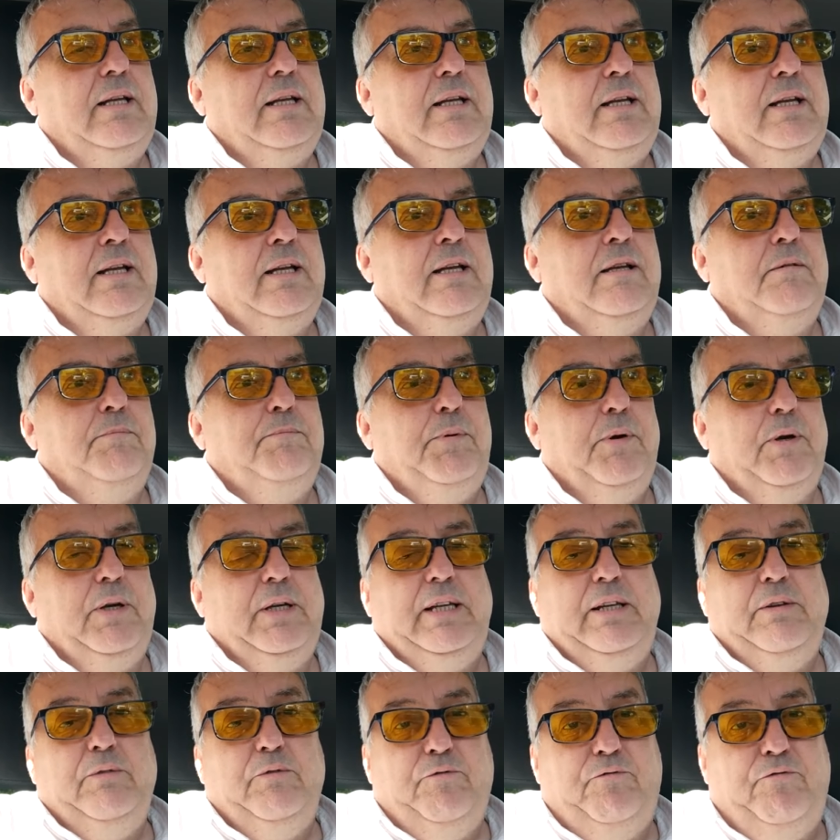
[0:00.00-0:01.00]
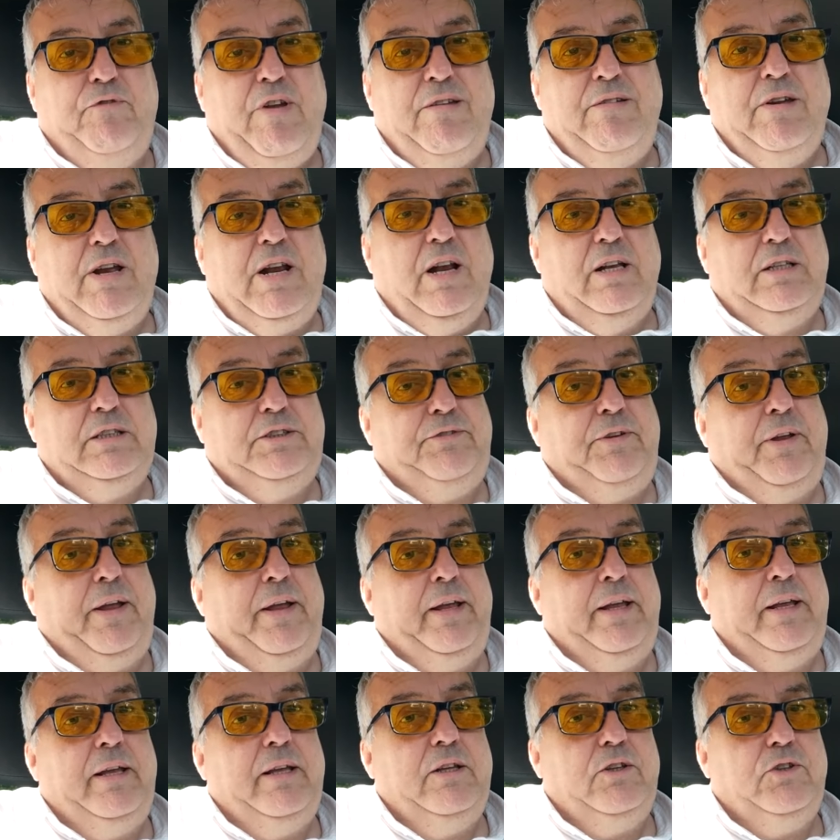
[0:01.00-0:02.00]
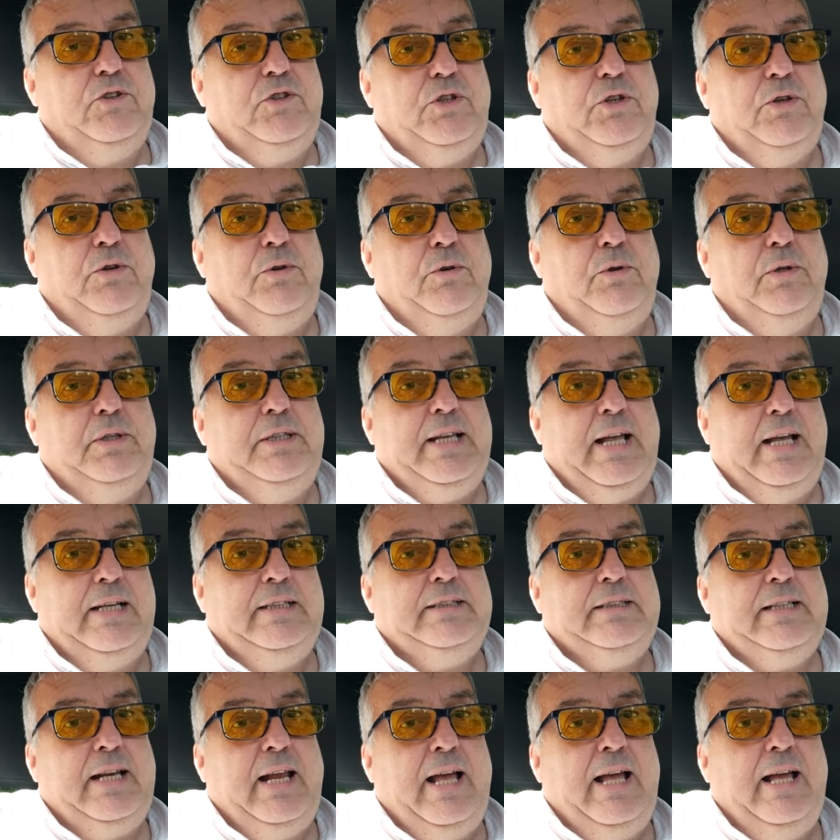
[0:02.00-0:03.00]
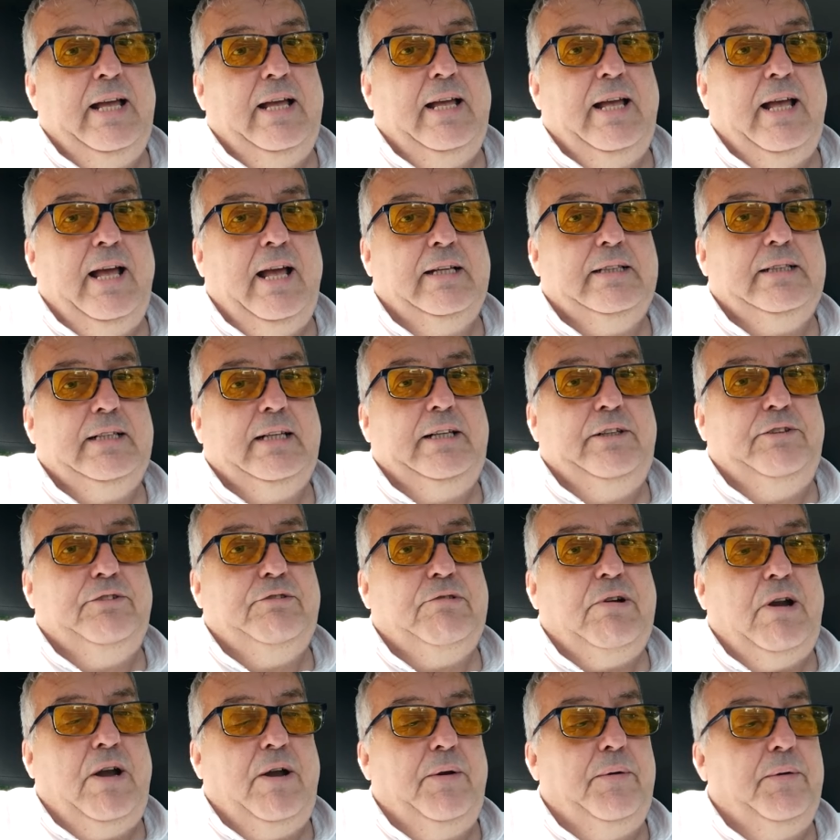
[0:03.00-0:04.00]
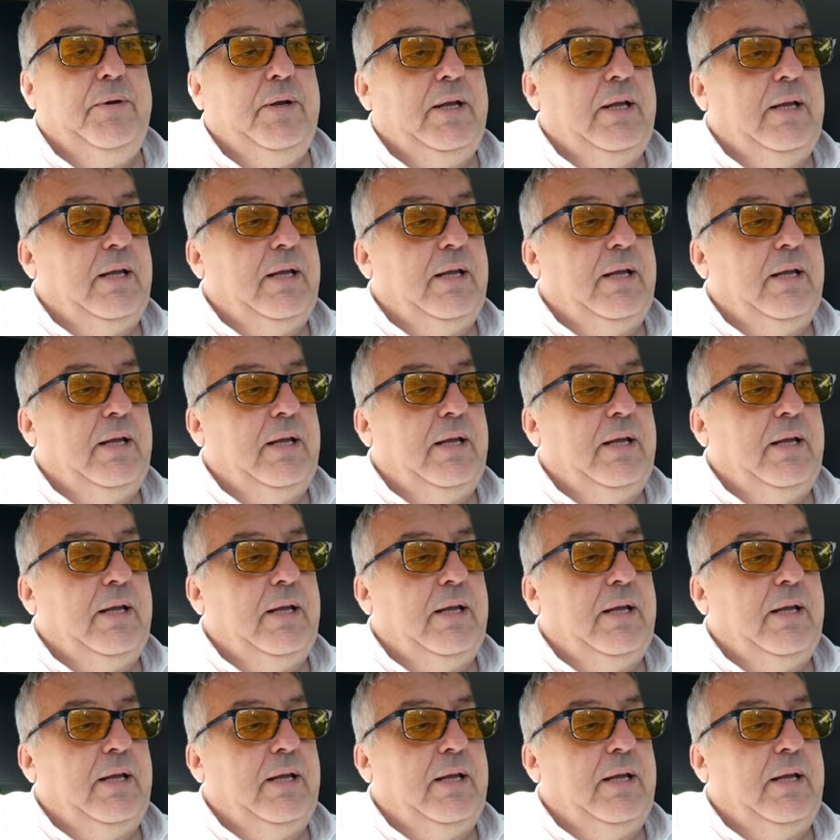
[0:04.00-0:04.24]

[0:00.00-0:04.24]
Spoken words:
But very close thing to Tesla at Heathrow.